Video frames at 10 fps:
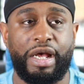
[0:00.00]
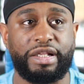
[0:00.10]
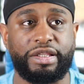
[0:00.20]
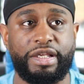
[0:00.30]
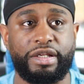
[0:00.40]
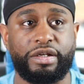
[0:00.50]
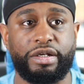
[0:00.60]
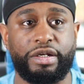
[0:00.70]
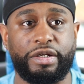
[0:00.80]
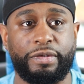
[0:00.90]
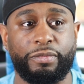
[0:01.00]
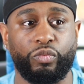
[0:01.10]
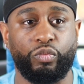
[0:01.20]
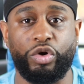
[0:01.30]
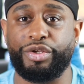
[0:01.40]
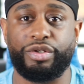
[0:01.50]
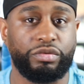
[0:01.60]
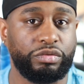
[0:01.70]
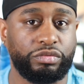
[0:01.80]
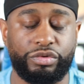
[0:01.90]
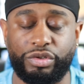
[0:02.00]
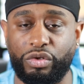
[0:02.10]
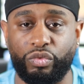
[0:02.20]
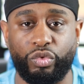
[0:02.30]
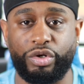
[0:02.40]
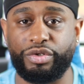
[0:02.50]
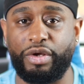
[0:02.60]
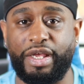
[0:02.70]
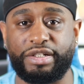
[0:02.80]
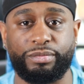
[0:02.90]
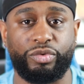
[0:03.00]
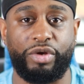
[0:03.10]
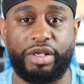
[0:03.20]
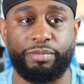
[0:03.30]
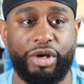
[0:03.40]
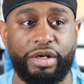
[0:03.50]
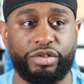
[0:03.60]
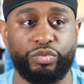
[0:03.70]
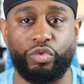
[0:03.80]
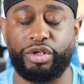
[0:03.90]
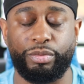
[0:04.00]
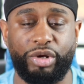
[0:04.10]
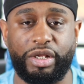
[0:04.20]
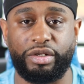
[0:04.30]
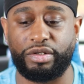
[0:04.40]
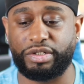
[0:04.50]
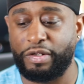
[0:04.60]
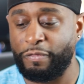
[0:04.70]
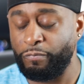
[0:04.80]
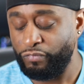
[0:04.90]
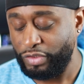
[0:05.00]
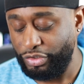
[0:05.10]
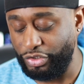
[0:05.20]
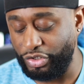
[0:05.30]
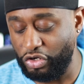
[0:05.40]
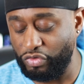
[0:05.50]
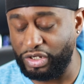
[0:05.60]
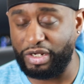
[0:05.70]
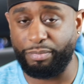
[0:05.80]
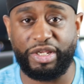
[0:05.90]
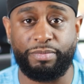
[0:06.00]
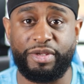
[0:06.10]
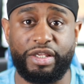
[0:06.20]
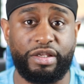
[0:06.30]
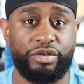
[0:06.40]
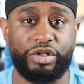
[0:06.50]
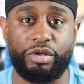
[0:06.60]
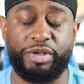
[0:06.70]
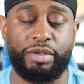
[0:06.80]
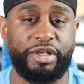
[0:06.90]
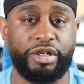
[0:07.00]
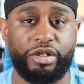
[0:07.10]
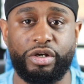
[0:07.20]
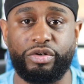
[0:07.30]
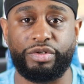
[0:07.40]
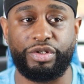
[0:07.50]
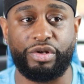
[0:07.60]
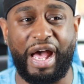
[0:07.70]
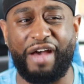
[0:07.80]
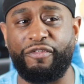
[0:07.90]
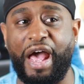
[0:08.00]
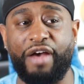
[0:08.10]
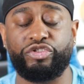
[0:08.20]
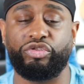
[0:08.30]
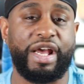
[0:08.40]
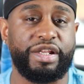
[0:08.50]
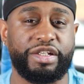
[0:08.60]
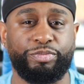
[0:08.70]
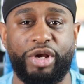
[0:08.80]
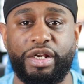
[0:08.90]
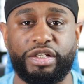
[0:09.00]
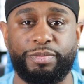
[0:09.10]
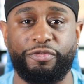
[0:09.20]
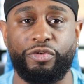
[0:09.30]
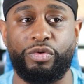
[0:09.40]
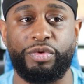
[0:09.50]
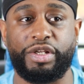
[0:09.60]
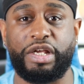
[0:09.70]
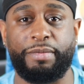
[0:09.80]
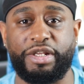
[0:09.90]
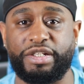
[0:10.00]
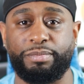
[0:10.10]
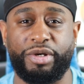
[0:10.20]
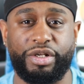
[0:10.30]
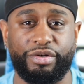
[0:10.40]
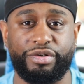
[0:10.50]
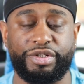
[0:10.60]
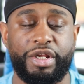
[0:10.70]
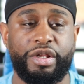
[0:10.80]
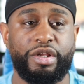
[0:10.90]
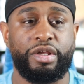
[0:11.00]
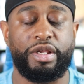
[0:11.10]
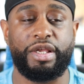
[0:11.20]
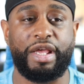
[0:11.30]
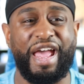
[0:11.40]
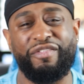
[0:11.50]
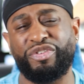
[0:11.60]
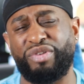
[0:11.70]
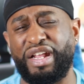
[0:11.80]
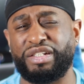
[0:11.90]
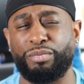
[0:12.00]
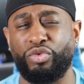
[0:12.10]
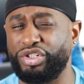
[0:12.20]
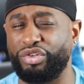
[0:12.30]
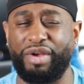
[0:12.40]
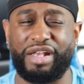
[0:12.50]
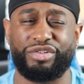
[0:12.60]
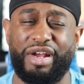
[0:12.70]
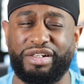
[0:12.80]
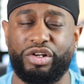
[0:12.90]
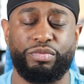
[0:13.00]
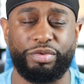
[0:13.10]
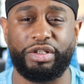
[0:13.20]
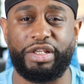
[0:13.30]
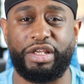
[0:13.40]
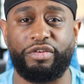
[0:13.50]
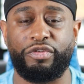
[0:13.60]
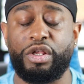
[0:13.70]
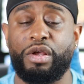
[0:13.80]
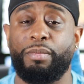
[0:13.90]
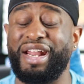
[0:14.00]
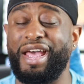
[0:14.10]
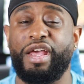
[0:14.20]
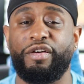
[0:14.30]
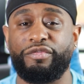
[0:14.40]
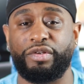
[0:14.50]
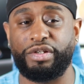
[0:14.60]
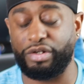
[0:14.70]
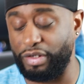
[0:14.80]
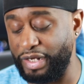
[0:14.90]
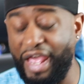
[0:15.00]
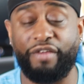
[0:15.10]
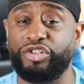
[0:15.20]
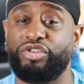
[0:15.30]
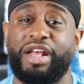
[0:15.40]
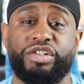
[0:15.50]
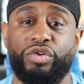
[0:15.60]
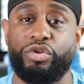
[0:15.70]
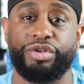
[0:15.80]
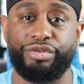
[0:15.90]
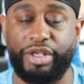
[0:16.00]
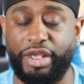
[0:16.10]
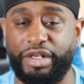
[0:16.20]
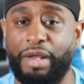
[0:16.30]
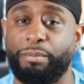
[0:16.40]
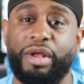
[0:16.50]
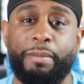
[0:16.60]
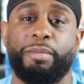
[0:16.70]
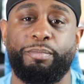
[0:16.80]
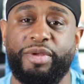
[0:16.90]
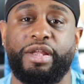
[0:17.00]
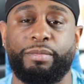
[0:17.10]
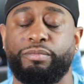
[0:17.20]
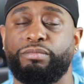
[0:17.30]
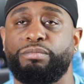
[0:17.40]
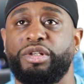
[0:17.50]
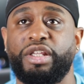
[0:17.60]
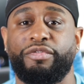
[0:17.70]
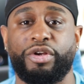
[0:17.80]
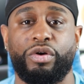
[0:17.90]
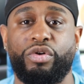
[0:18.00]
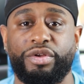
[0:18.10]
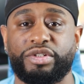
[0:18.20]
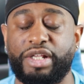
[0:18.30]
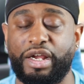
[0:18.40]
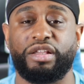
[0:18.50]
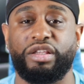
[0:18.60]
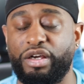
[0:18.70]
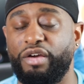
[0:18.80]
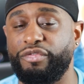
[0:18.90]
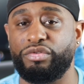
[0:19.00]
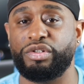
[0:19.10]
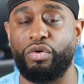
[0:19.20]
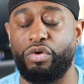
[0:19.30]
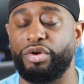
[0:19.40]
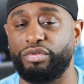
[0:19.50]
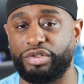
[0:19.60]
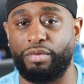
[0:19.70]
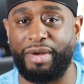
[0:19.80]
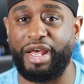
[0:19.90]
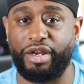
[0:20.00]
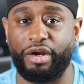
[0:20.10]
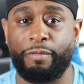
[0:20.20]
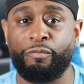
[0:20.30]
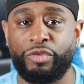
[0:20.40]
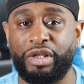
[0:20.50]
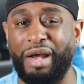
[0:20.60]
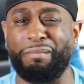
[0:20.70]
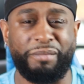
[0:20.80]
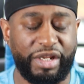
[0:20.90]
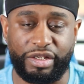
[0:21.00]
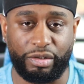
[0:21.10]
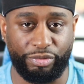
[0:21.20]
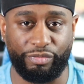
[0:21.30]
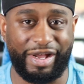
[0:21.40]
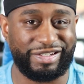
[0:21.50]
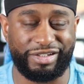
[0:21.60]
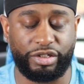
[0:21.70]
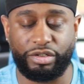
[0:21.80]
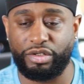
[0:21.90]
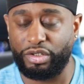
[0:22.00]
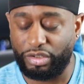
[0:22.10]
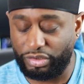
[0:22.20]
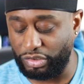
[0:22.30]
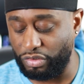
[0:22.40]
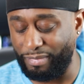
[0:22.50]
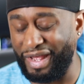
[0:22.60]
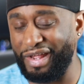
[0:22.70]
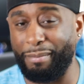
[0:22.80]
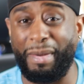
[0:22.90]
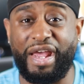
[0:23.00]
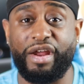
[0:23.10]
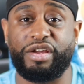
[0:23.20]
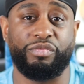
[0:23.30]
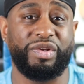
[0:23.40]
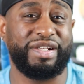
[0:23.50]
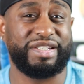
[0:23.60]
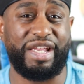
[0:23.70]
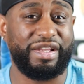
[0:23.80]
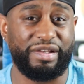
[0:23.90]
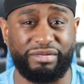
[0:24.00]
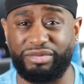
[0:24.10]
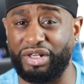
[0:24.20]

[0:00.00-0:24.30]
I think Royal, Royal has some great products, Warrior products, PB, PB the GOAT. I've tried his products before when it came to his butters, and I haven't tried his moisturizer, I don't believe, but I have, and I haven't tried his oil yet. And I'm a big believer in oils. Like I love using oils on my hair. I'm medium porosity, so my hair can really take it,